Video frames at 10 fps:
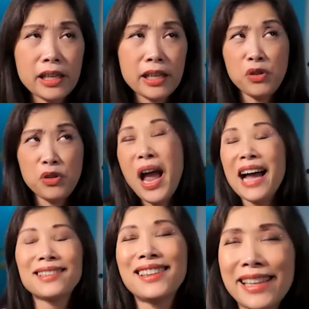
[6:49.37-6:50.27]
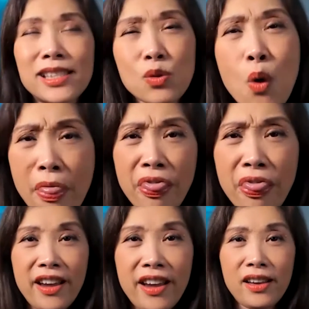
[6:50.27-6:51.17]
you had to list one
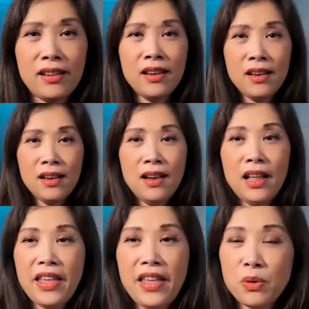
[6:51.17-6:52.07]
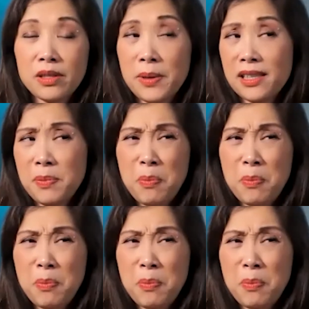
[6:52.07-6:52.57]
thing that was because people are like,